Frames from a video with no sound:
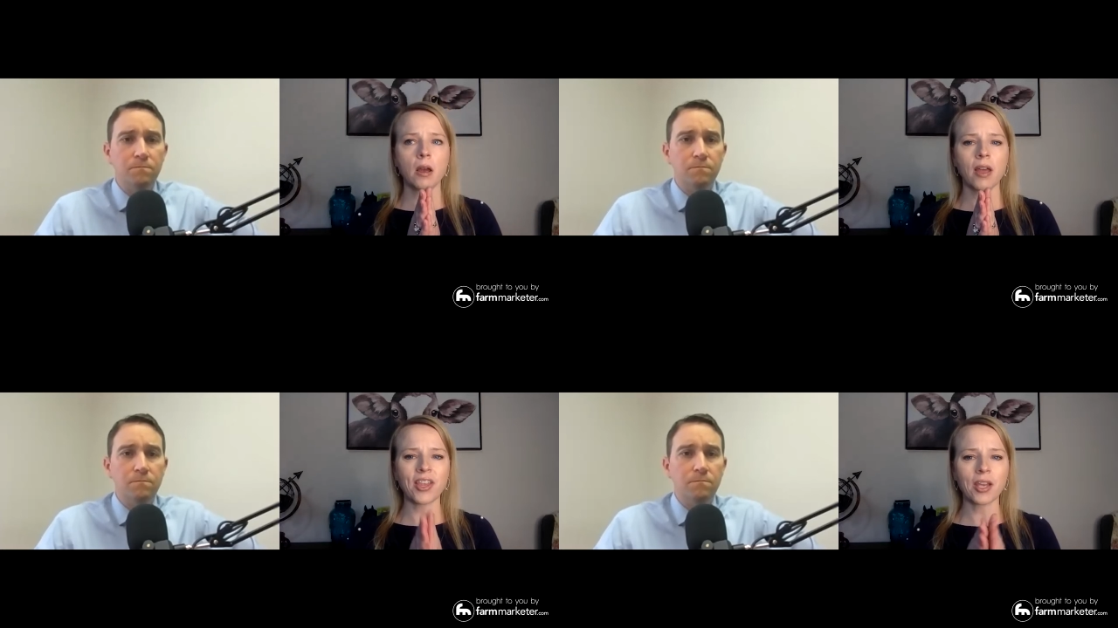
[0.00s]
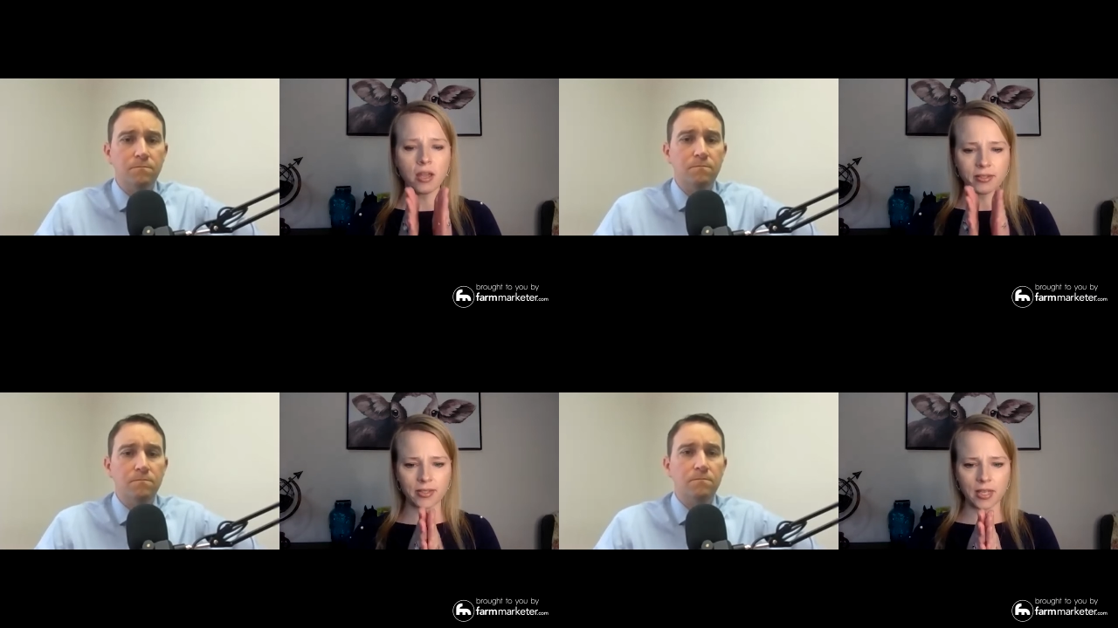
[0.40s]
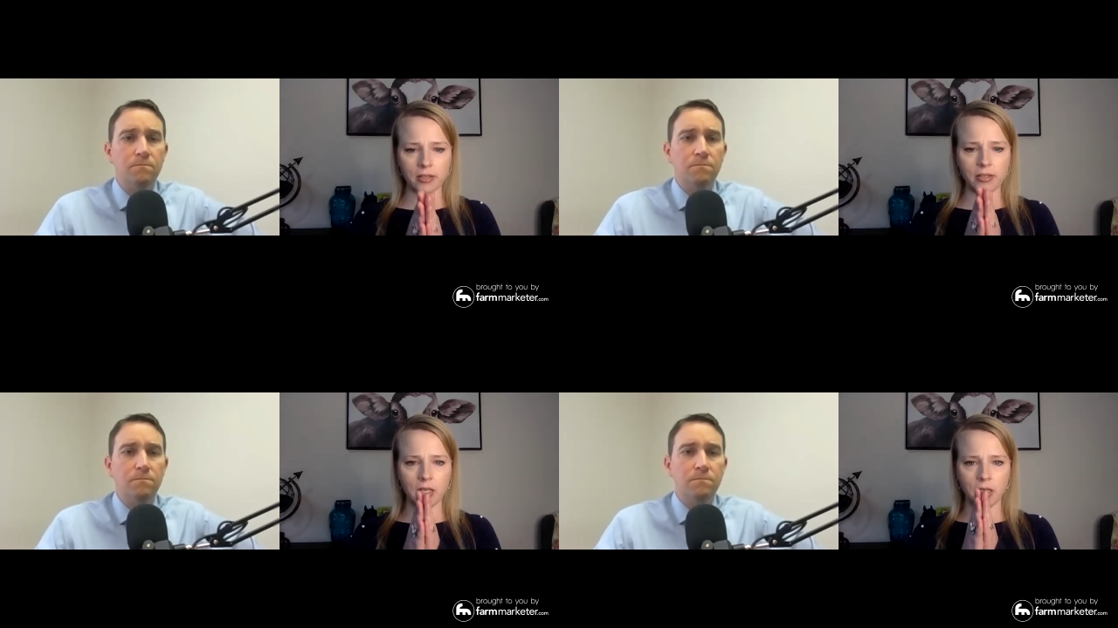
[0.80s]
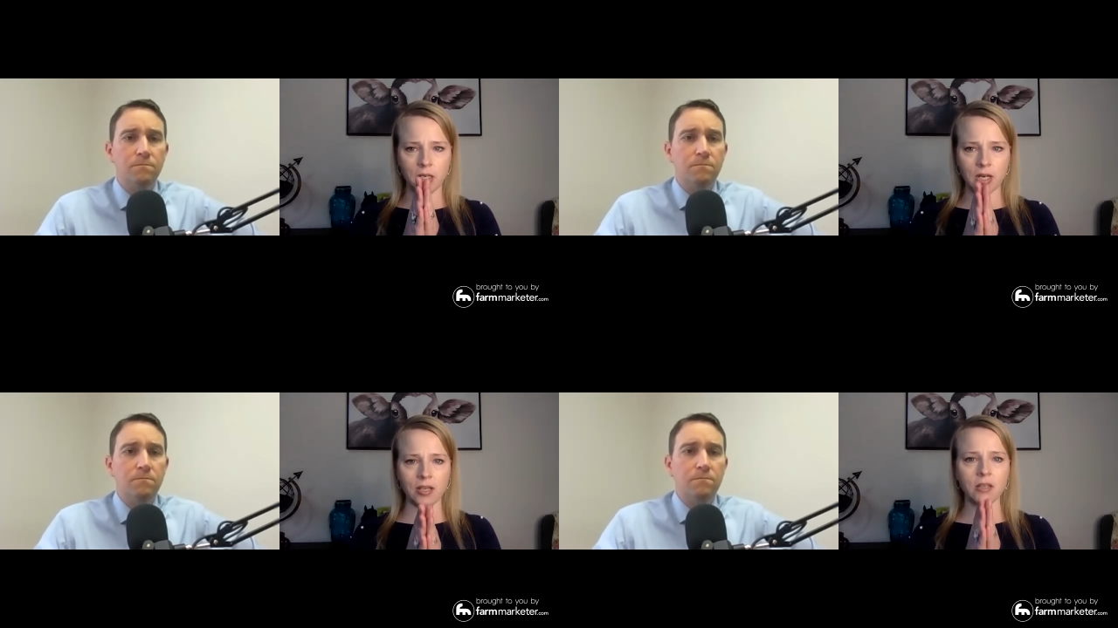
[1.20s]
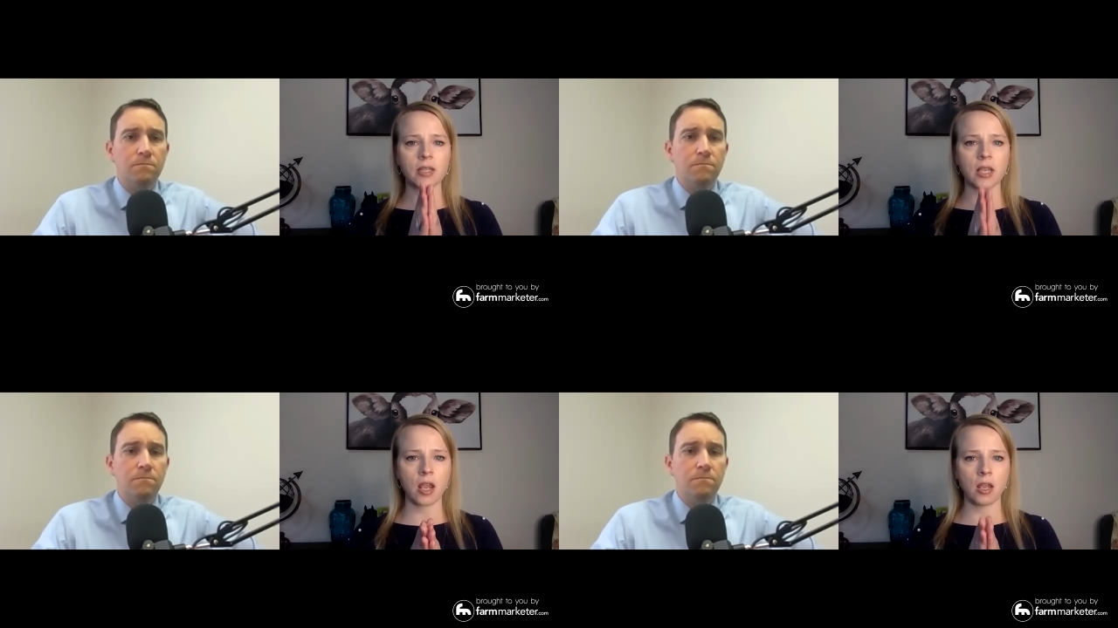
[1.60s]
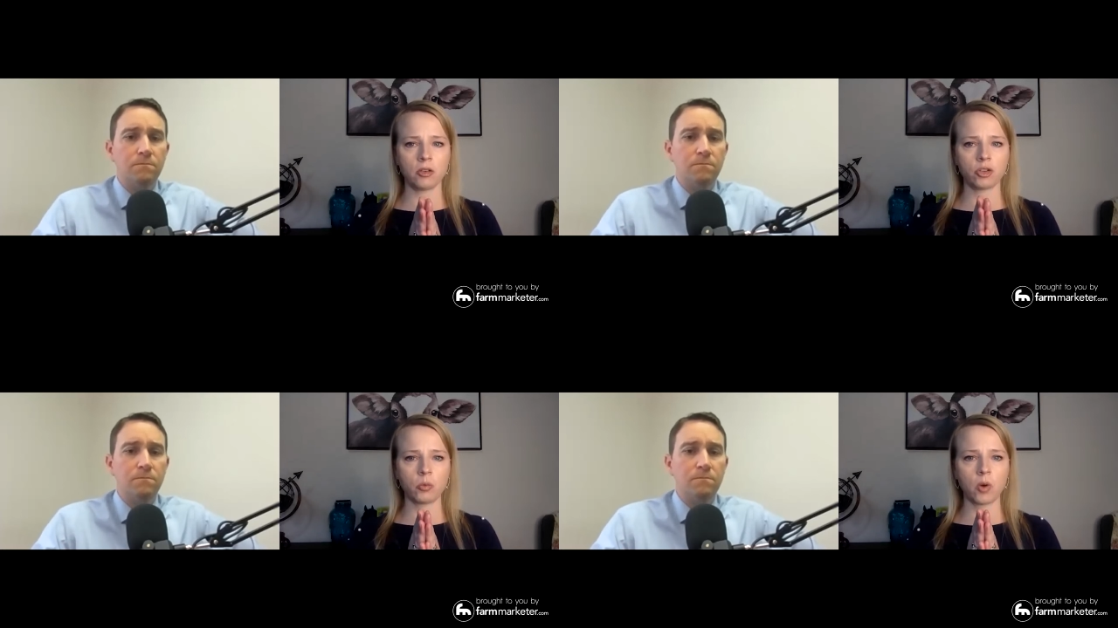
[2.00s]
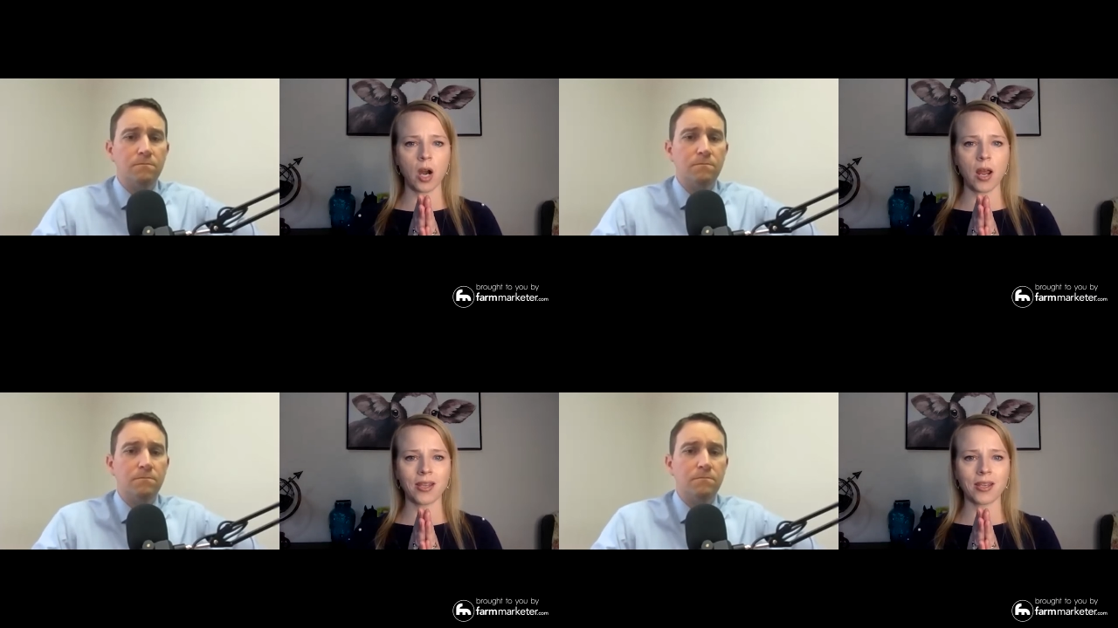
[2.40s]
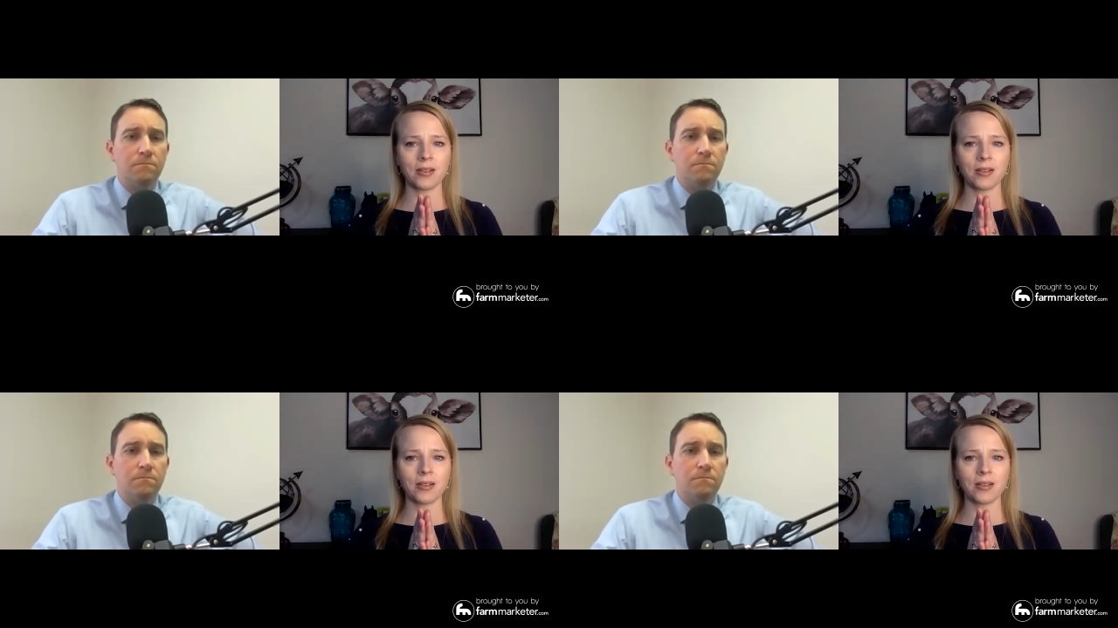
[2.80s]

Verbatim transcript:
Speaker 1: I think I sit in a nice age where I